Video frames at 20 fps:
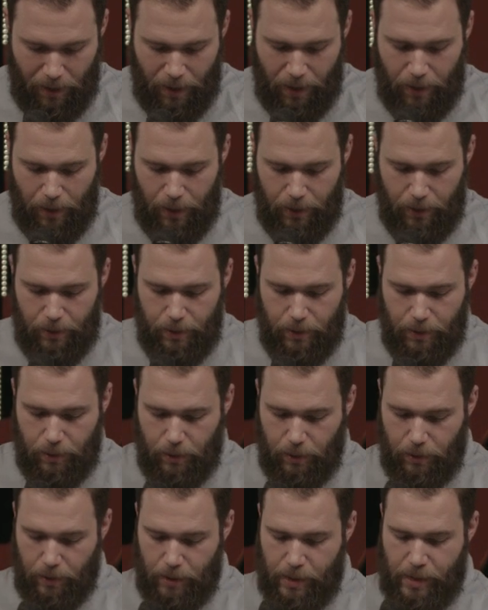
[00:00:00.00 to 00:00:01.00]
And
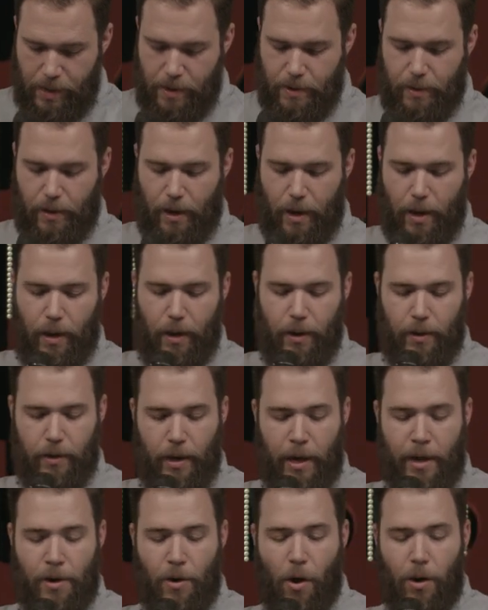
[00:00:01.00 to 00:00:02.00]
it, uh,
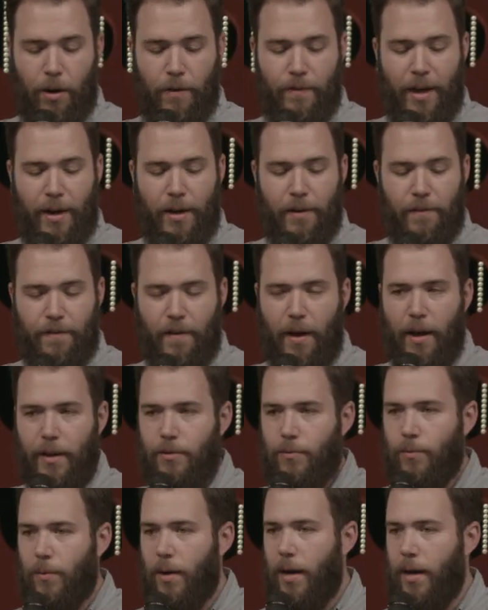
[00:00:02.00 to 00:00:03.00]
in all of that, it
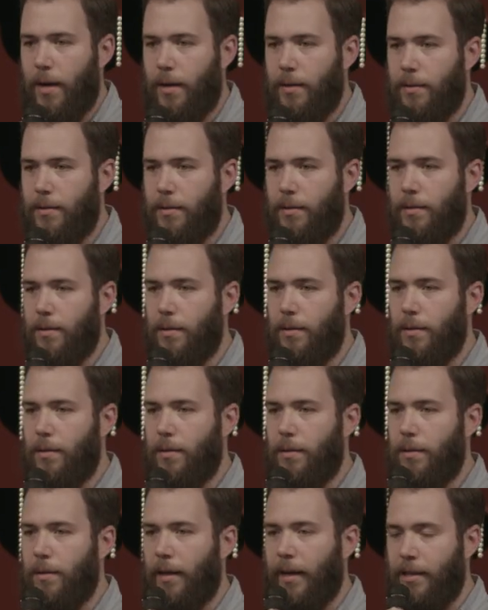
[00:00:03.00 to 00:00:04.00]
finds ways,
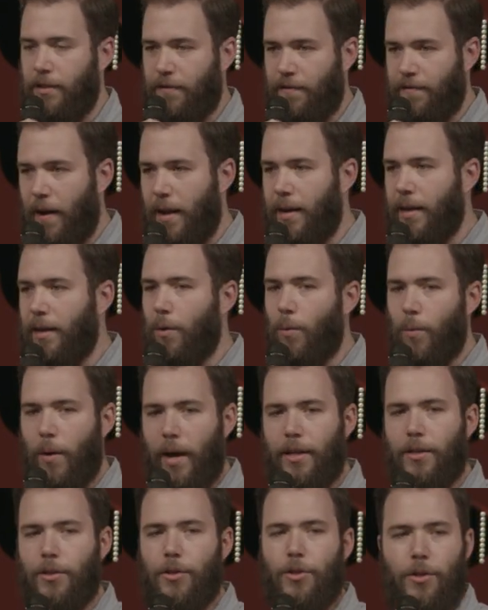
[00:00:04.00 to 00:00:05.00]
like it's finding a
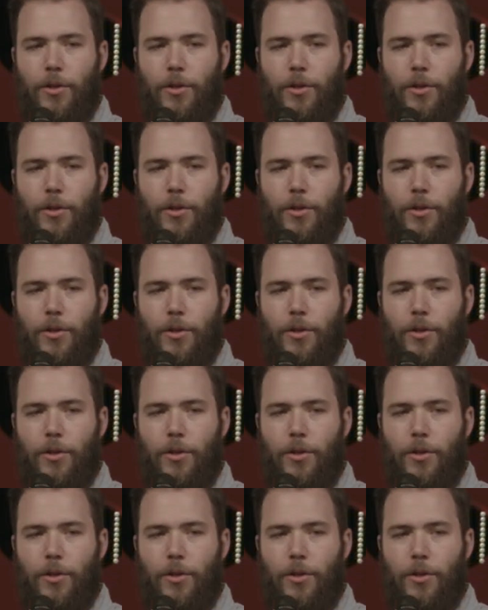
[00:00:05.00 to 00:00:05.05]
way to